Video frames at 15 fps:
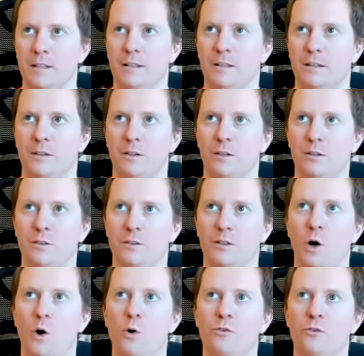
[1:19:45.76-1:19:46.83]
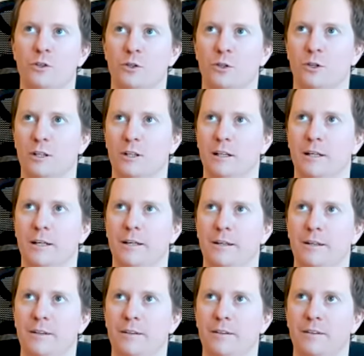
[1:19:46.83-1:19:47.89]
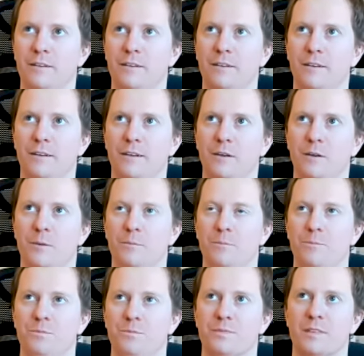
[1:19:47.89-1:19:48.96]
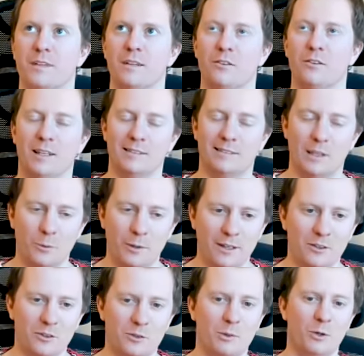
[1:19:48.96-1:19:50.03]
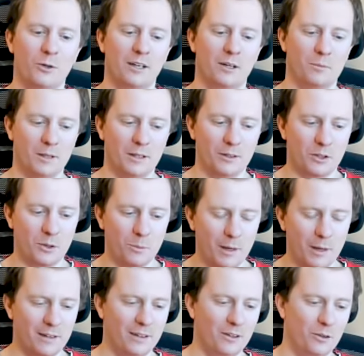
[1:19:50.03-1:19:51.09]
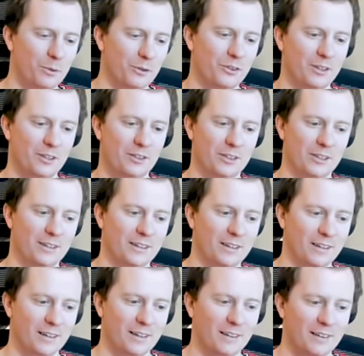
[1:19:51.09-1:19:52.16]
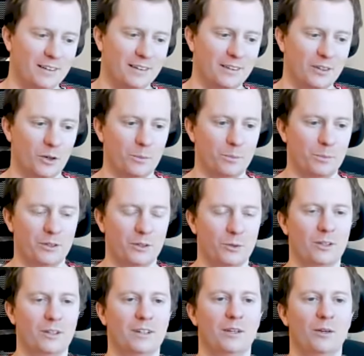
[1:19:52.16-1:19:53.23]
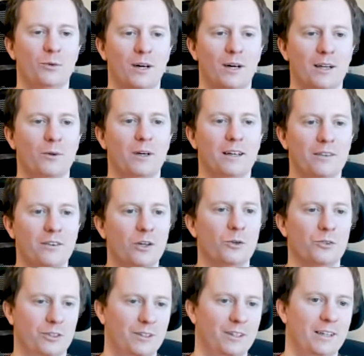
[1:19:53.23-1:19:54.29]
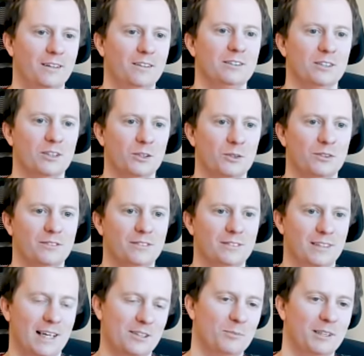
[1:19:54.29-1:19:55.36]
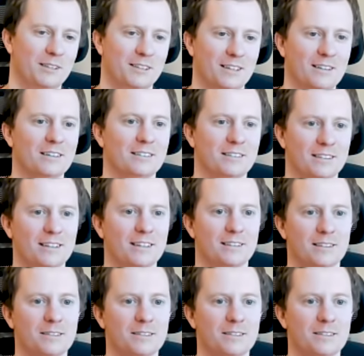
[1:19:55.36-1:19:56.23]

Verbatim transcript: the overall um, things that we have spoken about competitive position the the opportunity the runway those are there so that's my checklist i guess